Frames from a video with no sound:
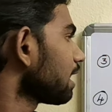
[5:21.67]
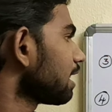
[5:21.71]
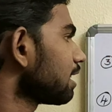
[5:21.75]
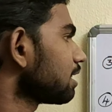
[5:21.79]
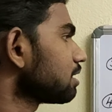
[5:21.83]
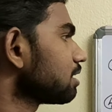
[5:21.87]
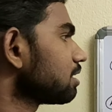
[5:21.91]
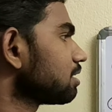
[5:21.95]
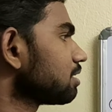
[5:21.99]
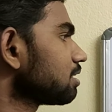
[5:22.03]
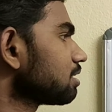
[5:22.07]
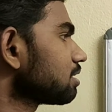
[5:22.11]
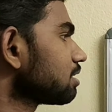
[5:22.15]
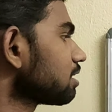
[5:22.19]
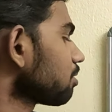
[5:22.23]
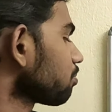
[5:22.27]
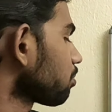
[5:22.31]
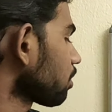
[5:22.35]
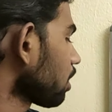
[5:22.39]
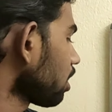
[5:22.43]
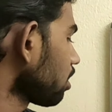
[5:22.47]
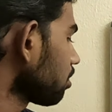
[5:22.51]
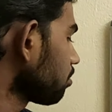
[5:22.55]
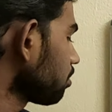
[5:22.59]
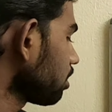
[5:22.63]
and this is the
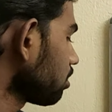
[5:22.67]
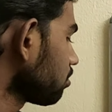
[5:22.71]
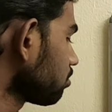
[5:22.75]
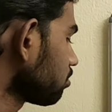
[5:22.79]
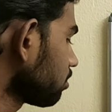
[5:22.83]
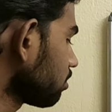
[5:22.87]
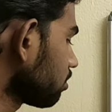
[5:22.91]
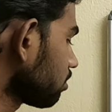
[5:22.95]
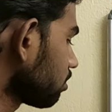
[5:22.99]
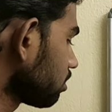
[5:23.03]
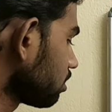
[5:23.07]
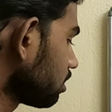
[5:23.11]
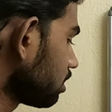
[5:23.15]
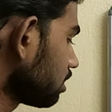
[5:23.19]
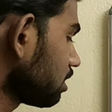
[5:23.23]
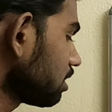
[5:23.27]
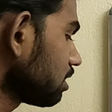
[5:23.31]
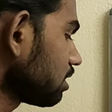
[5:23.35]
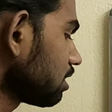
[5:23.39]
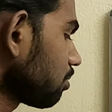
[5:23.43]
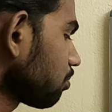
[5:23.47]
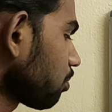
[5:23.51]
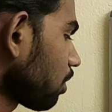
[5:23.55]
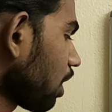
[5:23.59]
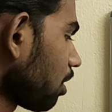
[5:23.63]
problem. This
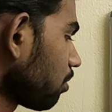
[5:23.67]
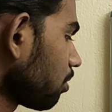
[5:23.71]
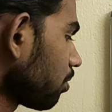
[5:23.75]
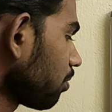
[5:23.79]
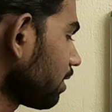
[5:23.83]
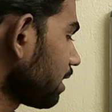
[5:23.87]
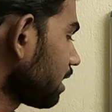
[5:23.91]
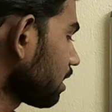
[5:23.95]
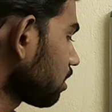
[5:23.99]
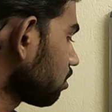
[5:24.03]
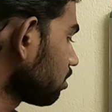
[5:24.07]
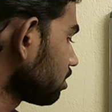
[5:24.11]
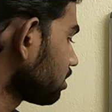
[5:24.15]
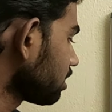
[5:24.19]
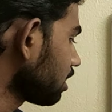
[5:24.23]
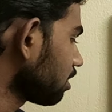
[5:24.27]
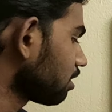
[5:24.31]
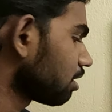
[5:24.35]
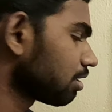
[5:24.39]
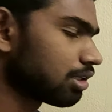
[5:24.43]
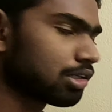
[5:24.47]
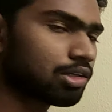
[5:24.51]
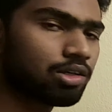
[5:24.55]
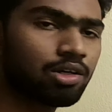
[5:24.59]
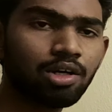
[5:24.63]
is the problematic
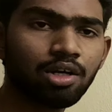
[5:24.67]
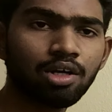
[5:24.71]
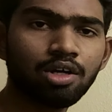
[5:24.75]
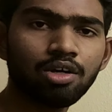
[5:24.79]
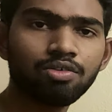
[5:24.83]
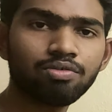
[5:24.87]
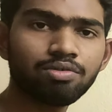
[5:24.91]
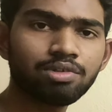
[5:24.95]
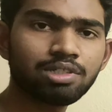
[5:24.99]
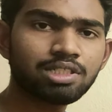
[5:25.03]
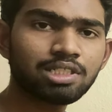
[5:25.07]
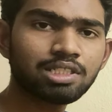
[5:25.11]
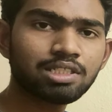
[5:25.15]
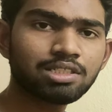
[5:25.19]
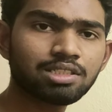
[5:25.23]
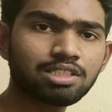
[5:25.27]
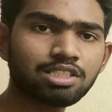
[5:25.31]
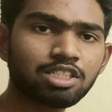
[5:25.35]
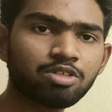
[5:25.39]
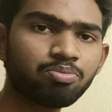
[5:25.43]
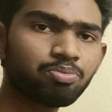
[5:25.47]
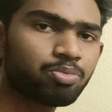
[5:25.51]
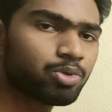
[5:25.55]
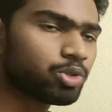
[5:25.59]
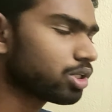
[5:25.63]
question, uh, which is
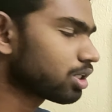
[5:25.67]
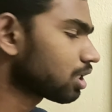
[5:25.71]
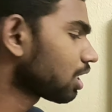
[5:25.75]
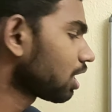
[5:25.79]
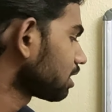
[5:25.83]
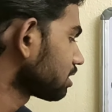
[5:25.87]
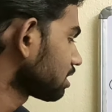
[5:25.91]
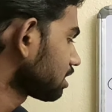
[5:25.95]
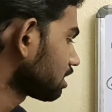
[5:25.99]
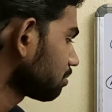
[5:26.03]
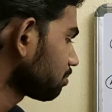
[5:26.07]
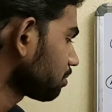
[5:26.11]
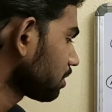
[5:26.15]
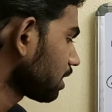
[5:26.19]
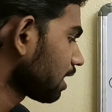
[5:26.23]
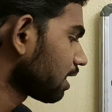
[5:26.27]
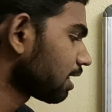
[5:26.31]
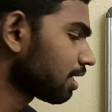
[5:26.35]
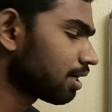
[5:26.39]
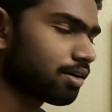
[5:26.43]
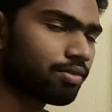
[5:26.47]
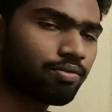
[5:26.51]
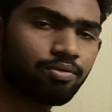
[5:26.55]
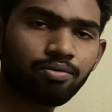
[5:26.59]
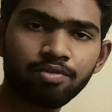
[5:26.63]
simple concept.
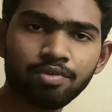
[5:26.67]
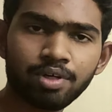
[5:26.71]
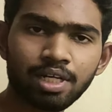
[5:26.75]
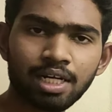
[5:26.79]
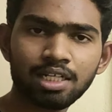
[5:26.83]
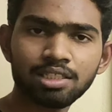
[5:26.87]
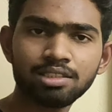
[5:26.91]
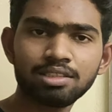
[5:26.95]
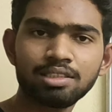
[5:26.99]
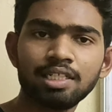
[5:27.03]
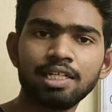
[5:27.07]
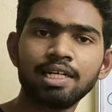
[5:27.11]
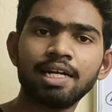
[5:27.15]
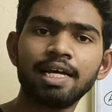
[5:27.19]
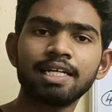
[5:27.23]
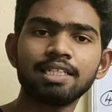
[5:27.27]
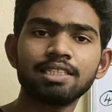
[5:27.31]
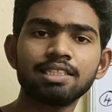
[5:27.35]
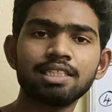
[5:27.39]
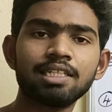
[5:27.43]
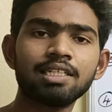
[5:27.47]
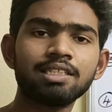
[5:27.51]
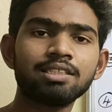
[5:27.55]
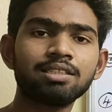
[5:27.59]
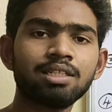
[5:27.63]
Uh, velocity and
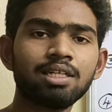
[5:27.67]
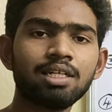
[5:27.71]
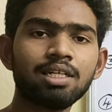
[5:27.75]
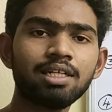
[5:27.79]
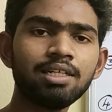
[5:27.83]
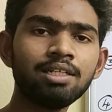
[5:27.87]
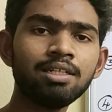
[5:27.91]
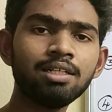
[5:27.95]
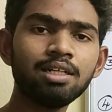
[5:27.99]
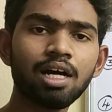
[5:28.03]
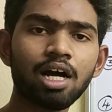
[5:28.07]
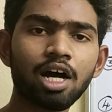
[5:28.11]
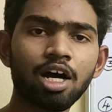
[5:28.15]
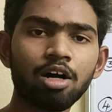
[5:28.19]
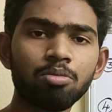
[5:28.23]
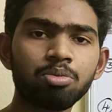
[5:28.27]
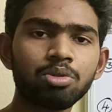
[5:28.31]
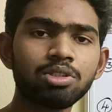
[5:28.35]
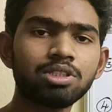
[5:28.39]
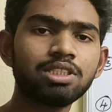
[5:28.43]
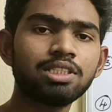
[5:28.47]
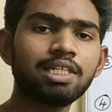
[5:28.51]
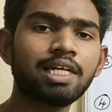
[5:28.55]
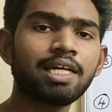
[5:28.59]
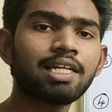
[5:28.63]
acceleration are in
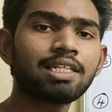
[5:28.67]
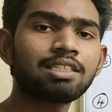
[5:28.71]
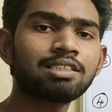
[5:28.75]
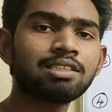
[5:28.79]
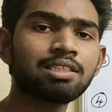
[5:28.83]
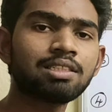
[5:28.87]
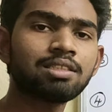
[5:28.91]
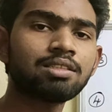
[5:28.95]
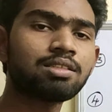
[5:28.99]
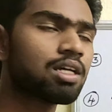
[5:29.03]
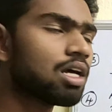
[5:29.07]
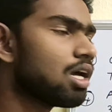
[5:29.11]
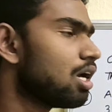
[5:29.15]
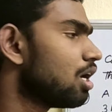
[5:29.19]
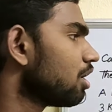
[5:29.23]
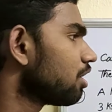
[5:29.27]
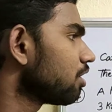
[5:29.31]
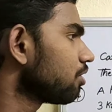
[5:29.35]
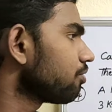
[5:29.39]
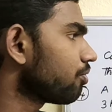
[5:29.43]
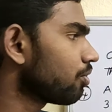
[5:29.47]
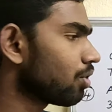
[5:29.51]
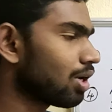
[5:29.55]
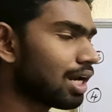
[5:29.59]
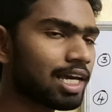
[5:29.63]
opposite directions.
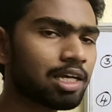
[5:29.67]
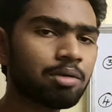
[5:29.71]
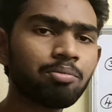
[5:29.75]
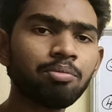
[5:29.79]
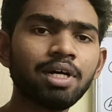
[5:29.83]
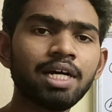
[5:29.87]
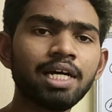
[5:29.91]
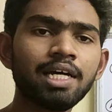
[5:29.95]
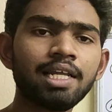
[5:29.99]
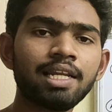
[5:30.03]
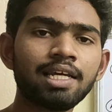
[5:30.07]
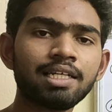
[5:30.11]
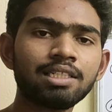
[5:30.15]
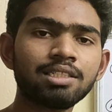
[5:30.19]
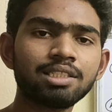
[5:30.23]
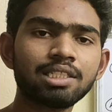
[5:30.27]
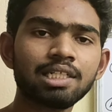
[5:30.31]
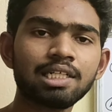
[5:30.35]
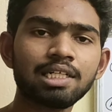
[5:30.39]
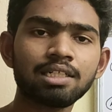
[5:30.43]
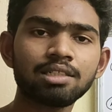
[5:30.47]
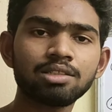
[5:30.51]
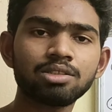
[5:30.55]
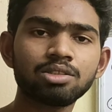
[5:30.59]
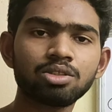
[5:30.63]
If you like my
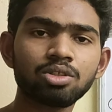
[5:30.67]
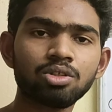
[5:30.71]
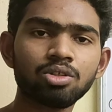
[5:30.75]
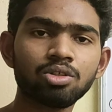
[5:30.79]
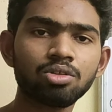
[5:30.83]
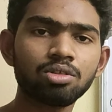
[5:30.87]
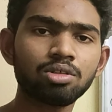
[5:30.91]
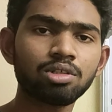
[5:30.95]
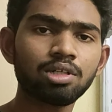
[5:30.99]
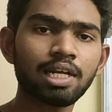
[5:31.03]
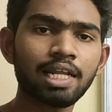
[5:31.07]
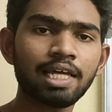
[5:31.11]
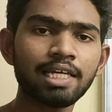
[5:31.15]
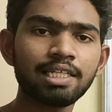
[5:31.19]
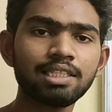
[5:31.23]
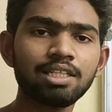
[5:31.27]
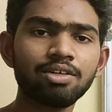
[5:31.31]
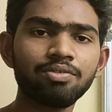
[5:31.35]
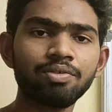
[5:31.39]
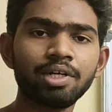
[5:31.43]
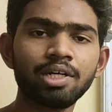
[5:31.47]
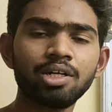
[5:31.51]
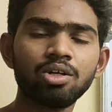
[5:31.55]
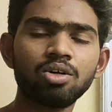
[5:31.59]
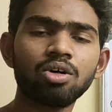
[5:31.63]
lecture, so like
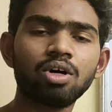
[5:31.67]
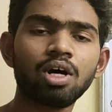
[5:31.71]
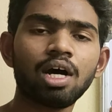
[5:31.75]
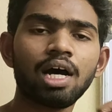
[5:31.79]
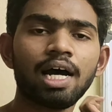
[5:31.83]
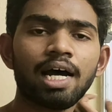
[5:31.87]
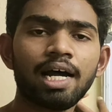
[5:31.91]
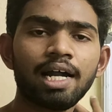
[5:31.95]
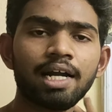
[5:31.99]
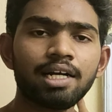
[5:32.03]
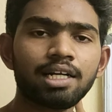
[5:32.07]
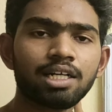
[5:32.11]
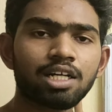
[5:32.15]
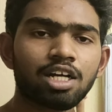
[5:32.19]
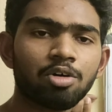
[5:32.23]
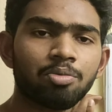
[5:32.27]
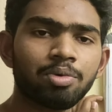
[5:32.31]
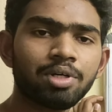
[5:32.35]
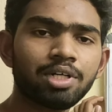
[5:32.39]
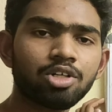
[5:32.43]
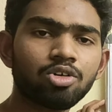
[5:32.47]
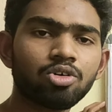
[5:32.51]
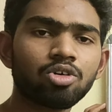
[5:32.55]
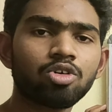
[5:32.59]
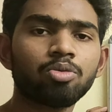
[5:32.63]
the video and
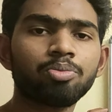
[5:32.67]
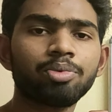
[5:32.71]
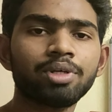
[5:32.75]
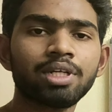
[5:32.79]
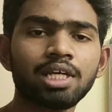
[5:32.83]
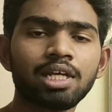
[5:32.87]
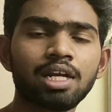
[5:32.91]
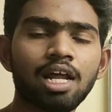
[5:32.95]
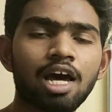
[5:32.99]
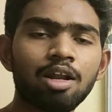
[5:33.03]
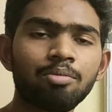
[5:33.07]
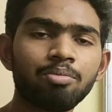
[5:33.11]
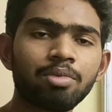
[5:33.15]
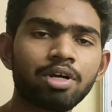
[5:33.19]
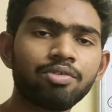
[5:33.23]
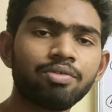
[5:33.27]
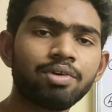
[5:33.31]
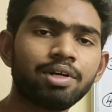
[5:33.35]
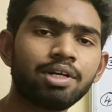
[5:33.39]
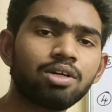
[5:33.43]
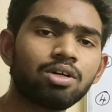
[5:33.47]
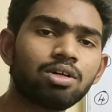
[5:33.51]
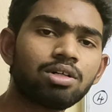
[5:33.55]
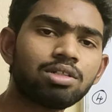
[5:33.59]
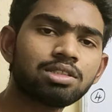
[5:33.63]
comment your opinion on my
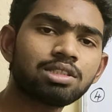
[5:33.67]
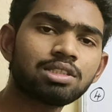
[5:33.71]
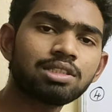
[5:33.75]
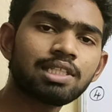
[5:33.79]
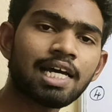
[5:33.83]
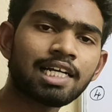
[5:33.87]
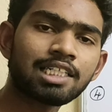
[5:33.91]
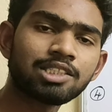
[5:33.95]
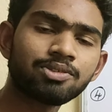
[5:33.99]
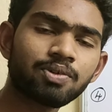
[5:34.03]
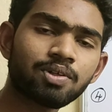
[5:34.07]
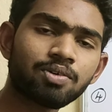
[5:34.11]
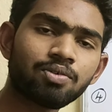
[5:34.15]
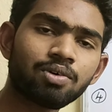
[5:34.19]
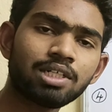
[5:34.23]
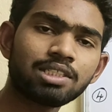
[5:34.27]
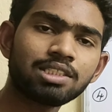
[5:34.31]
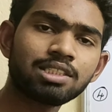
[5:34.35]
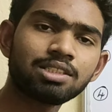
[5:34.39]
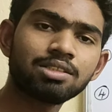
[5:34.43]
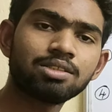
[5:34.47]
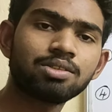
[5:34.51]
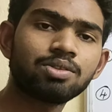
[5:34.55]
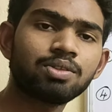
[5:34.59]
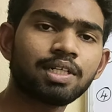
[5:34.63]
videos. Thanks for
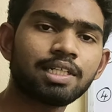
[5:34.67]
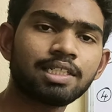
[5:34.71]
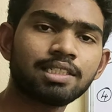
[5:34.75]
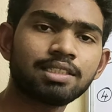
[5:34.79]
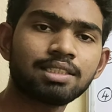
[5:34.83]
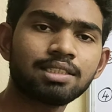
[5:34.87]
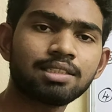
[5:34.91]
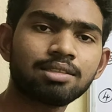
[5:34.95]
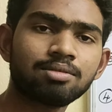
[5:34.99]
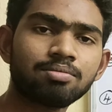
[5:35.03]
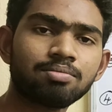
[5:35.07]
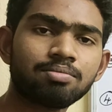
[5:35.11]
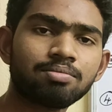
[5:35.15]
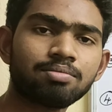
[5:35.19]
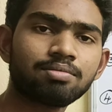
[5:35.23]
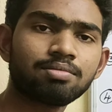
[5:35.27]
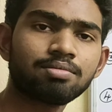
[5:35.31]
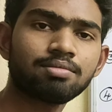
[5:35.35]
watching, students.